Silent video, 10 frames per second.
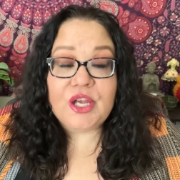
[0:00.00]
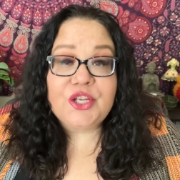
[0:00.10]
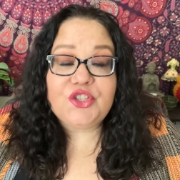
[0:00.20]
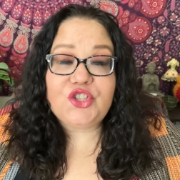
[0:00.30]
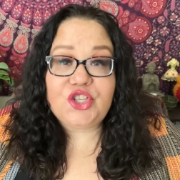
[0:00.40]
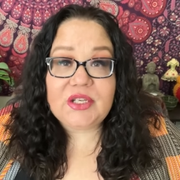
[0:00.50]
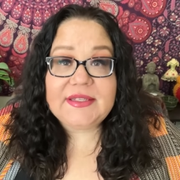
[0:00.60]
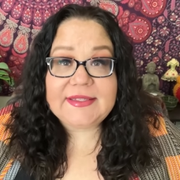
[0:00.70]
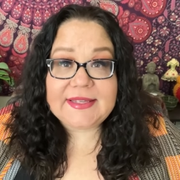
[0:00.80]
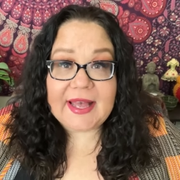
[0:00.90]
she
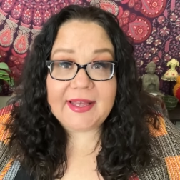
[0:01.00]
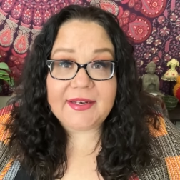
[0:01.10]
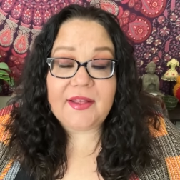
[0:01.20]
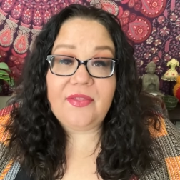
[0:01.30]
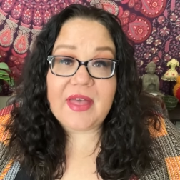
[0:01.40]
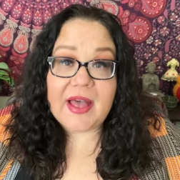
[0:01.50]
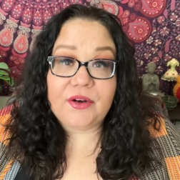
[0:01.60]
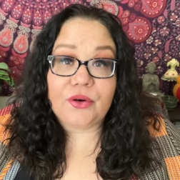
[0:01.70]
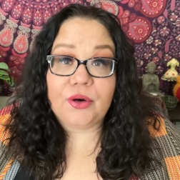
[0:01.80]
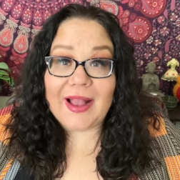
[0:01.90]
said that
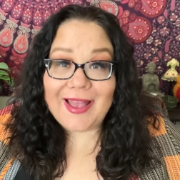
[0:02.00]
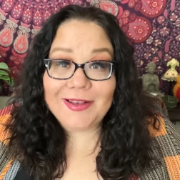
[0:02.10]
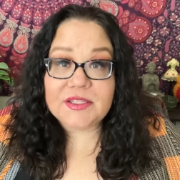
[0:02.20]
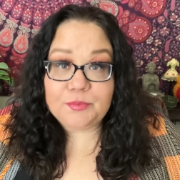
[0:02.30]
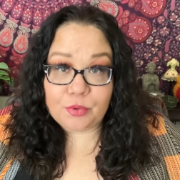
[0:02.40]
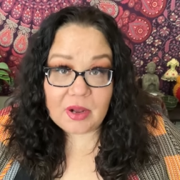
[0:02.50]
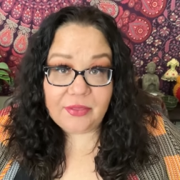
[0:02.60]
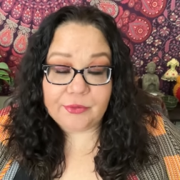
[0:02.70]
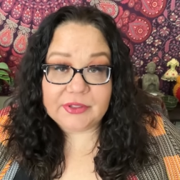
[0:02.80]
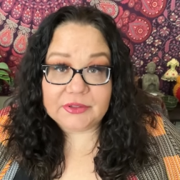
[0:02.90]
her
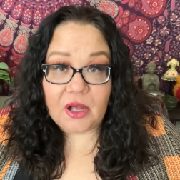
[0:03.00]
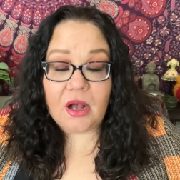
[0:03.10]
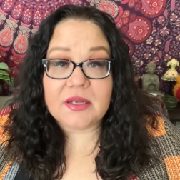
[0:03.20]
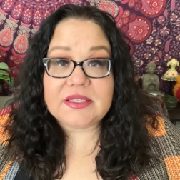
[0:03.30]
ex-brother-in-law,